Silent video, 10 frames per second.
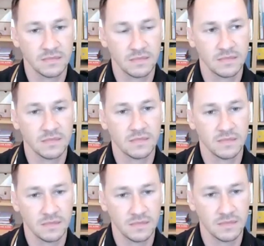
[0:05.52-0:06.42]

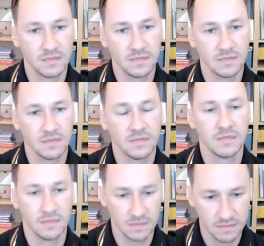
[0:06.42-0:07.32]

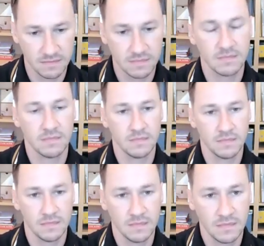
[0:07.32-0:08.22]

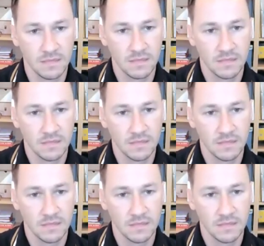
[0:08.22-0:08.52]
(not speaking)